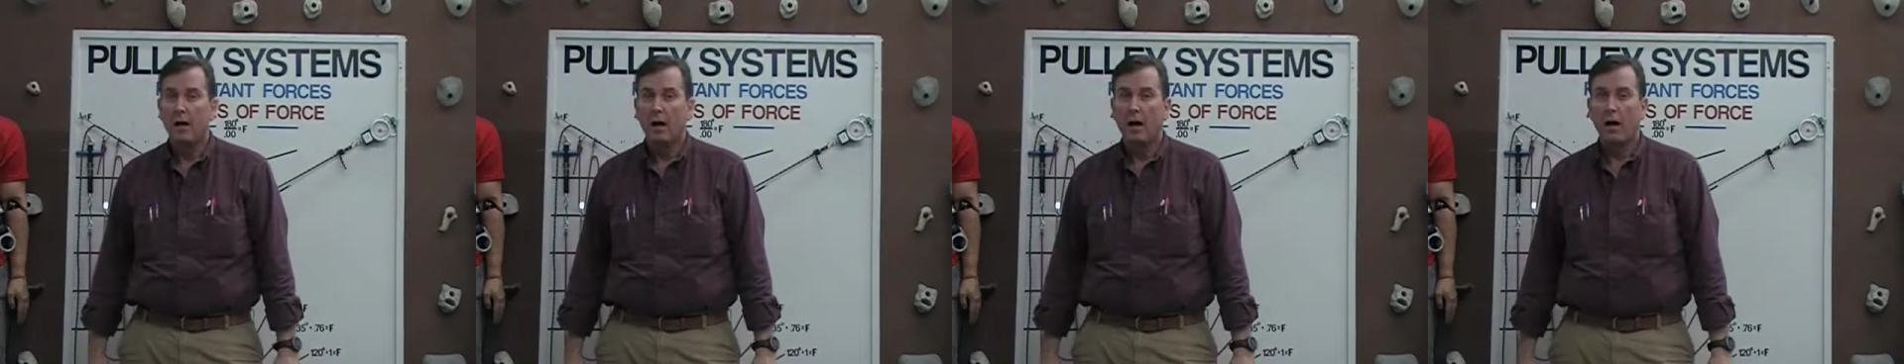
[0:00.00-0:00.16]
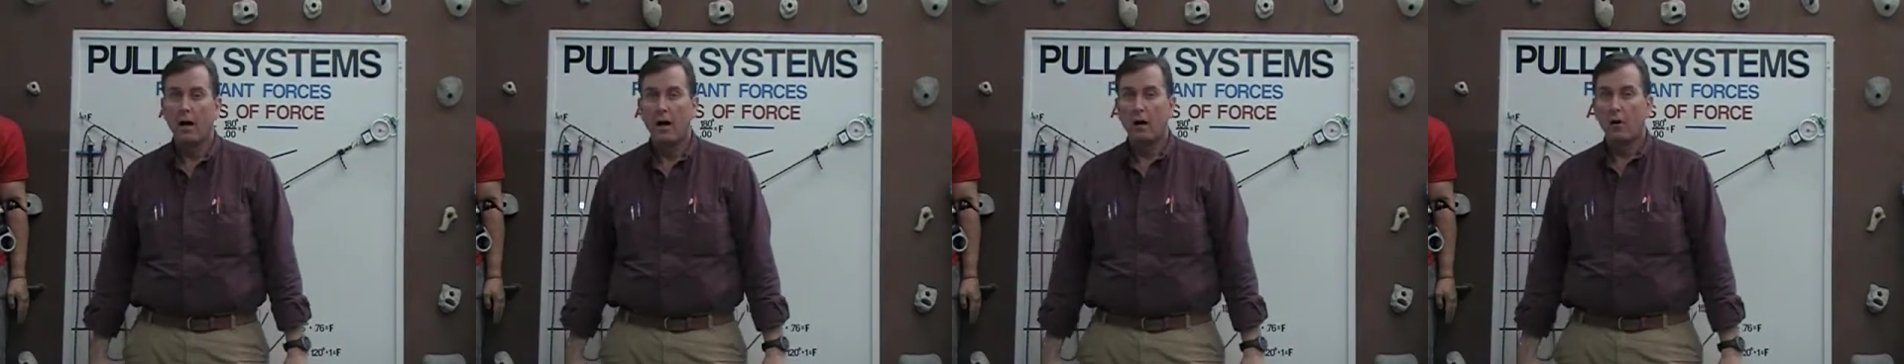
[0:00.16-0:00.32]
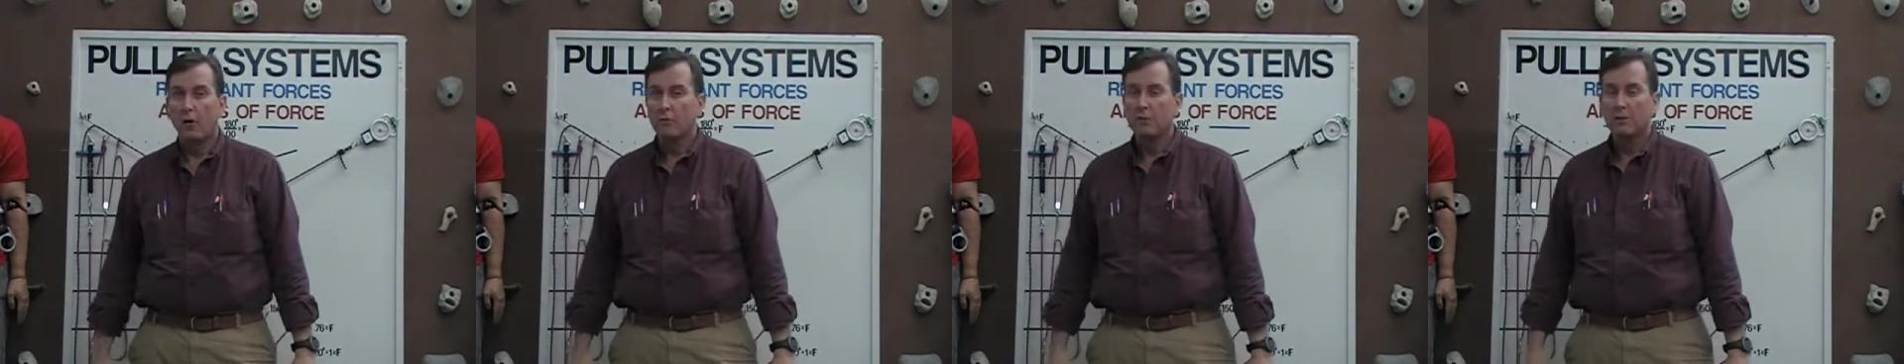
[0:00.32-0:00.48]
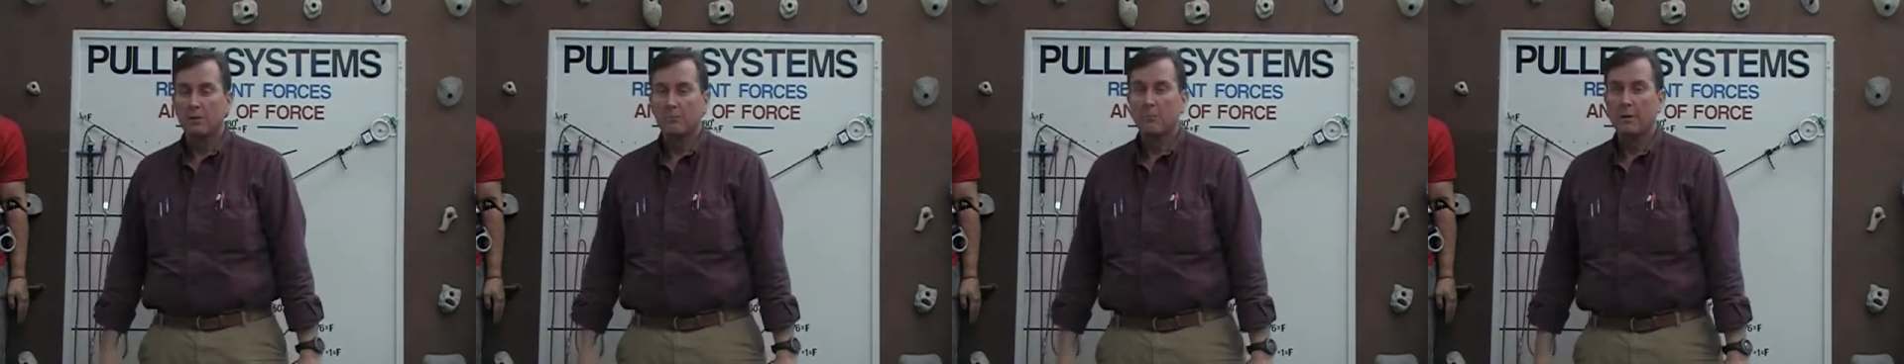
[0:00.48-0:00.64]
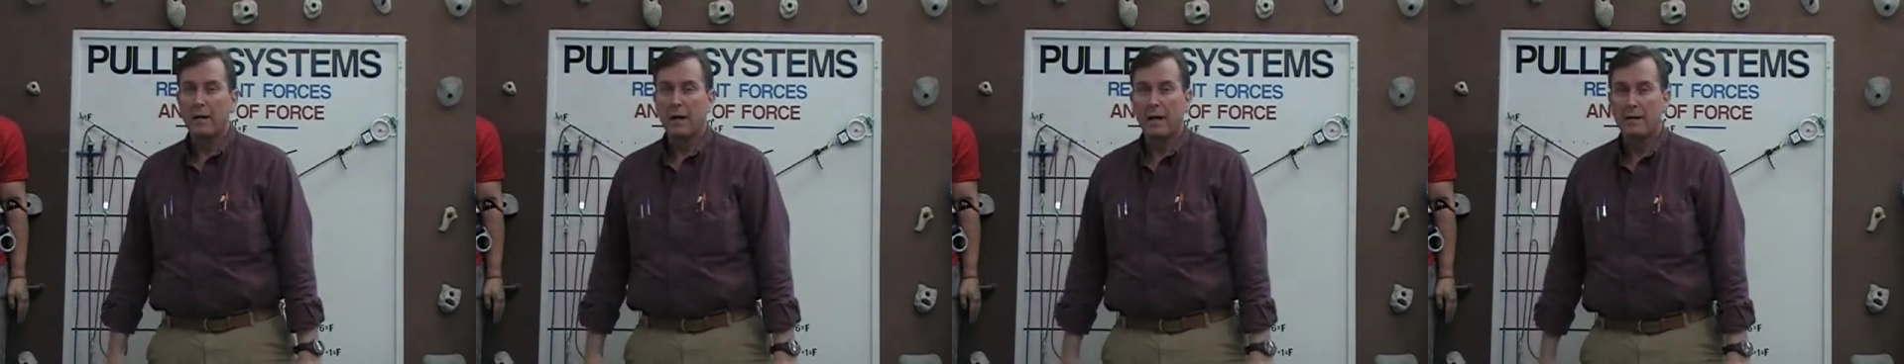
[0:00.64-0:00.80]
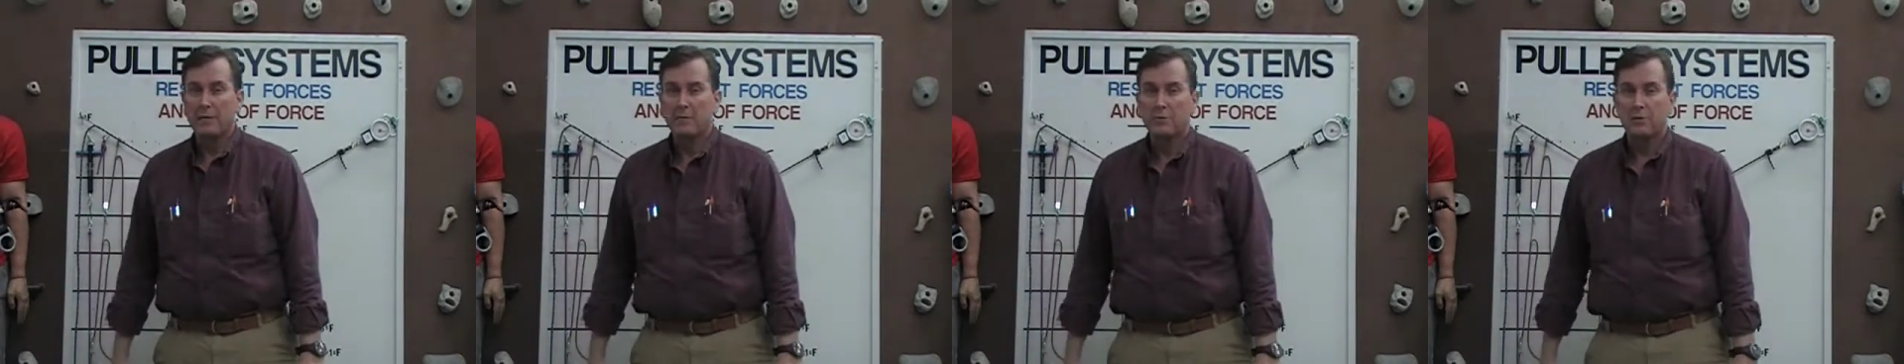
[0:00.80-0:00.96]
Over the
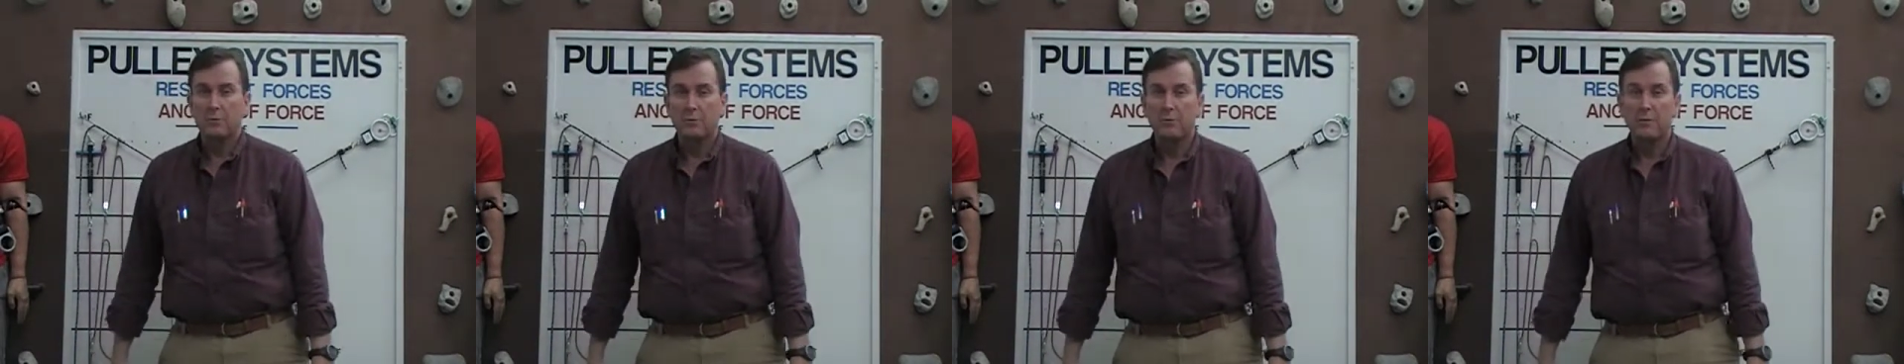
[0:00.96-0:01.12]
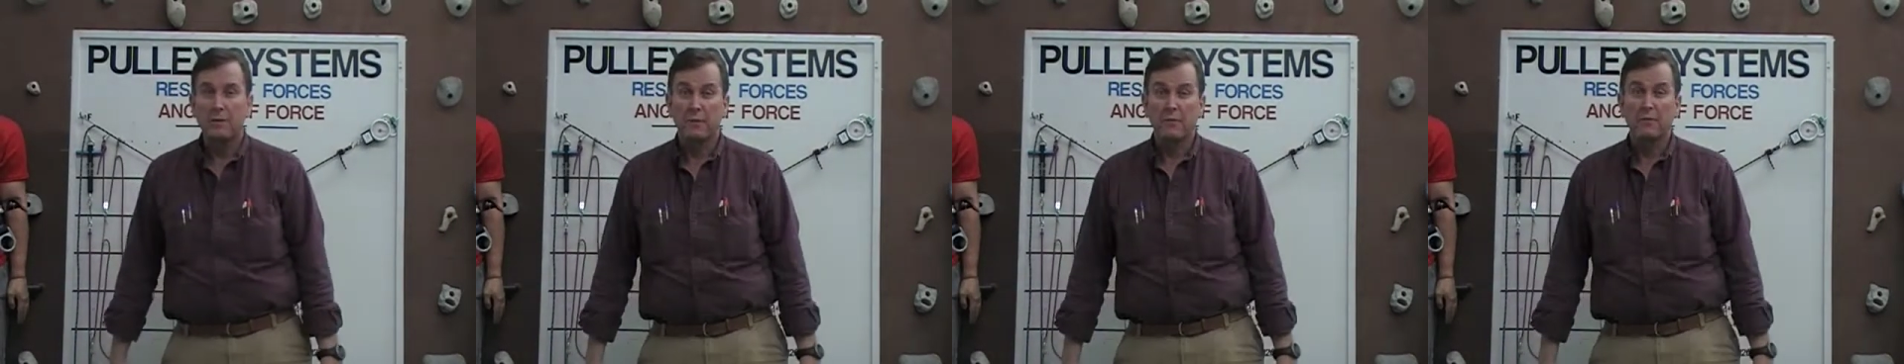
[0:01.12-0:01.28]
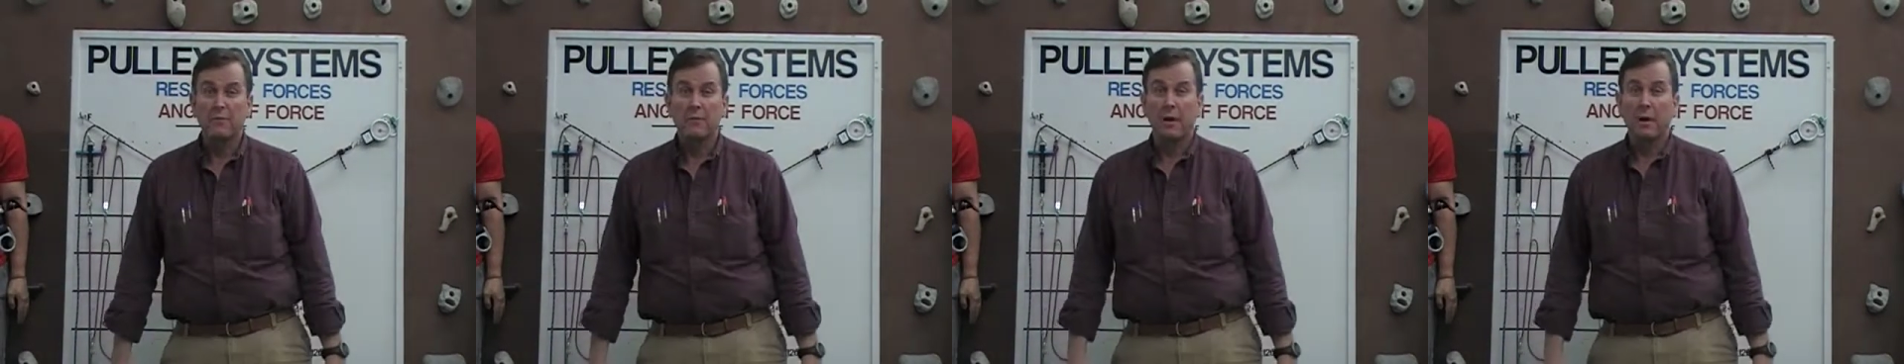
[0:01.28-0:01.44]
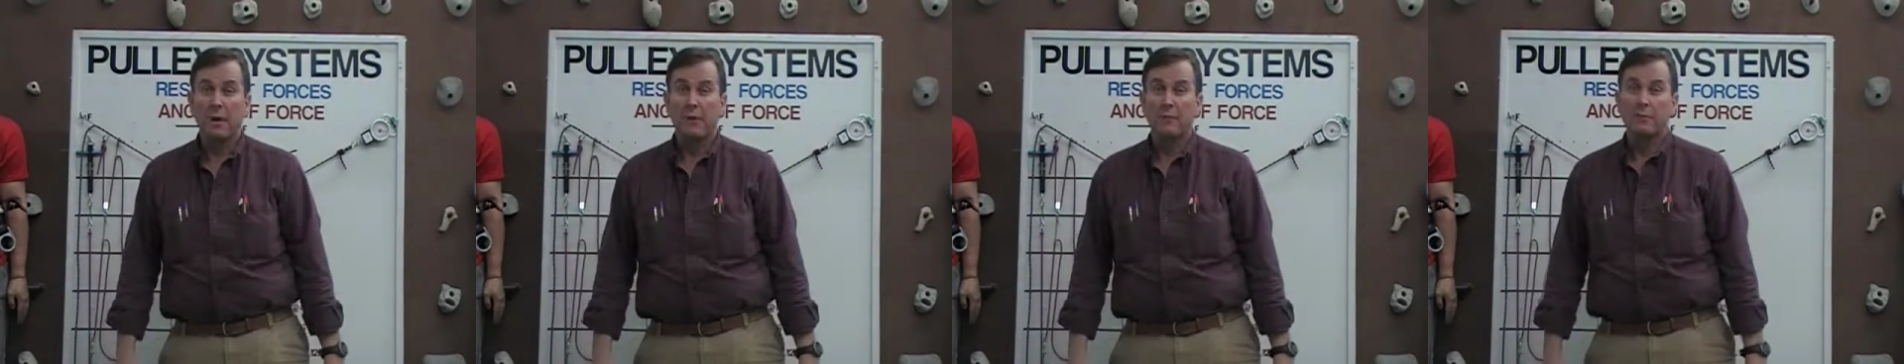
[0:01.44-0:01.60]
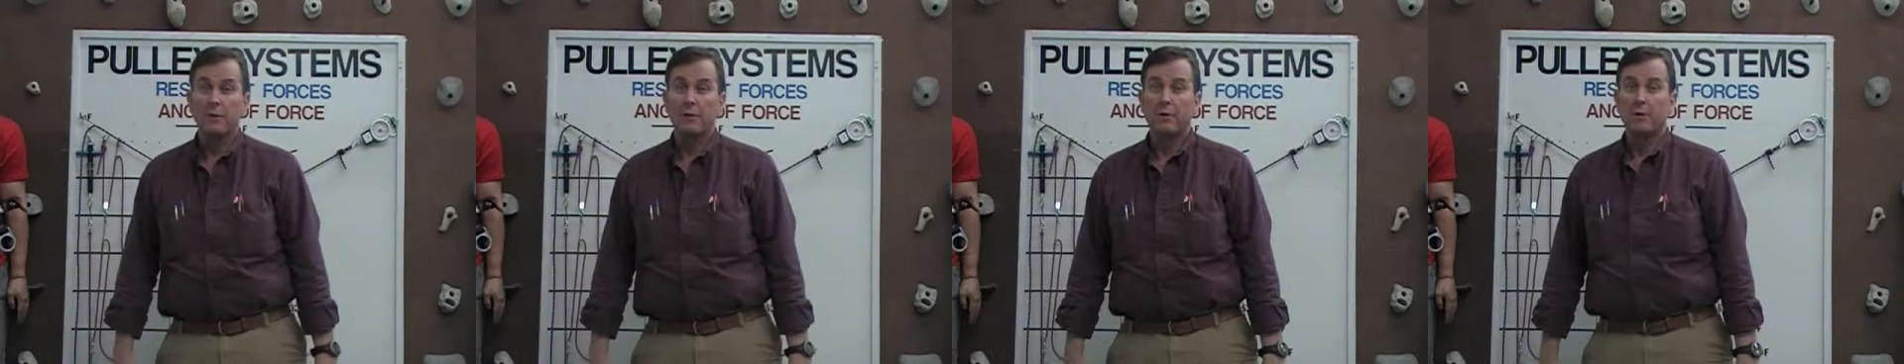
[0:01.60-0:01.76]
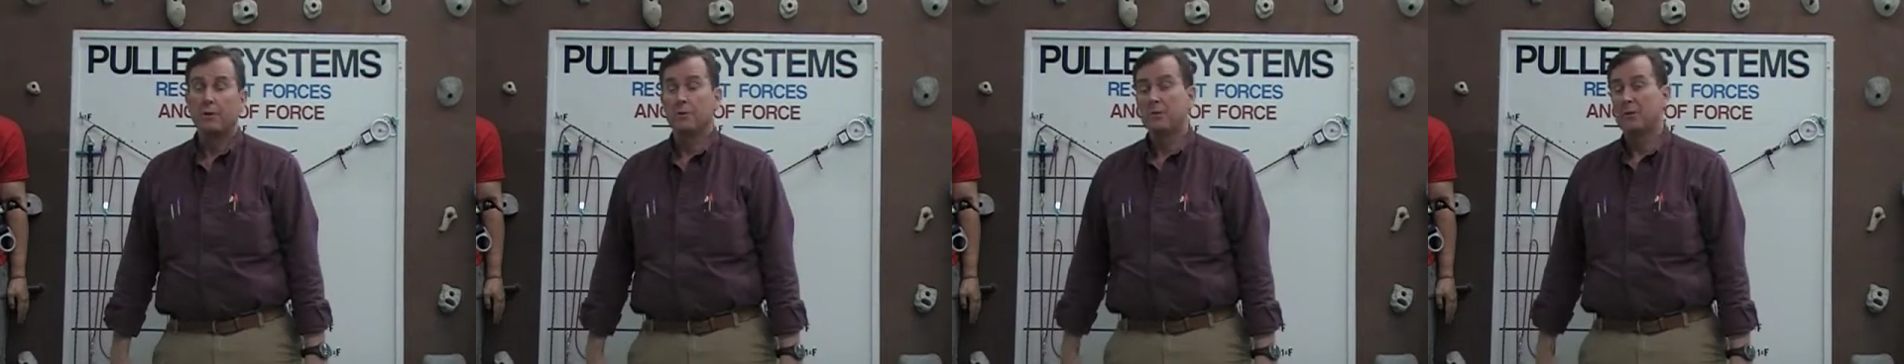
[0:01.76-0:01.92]
past
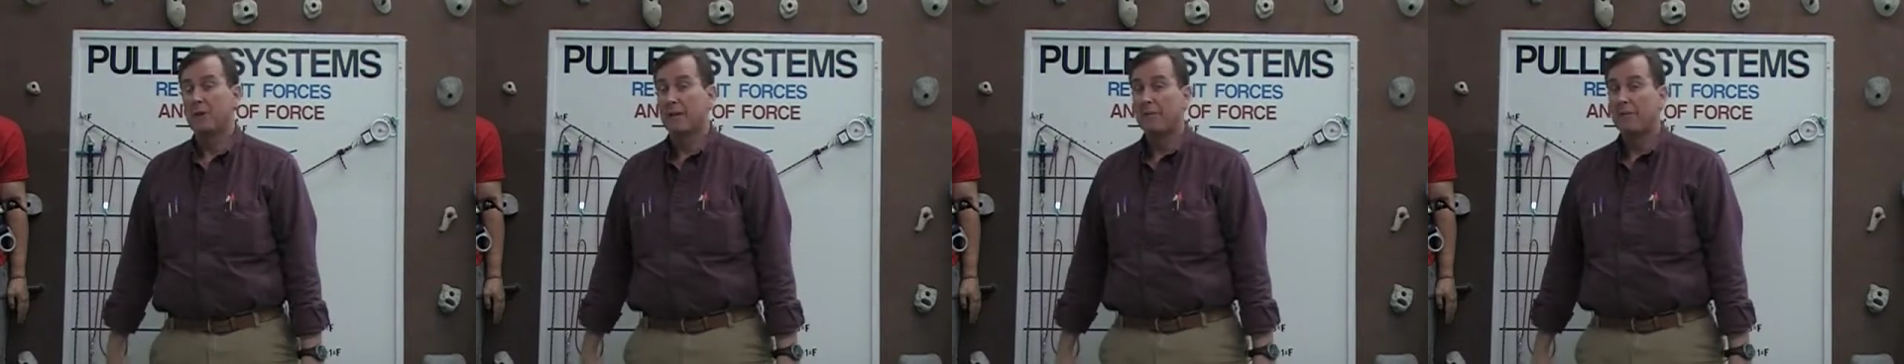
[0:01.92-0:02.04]
35 years,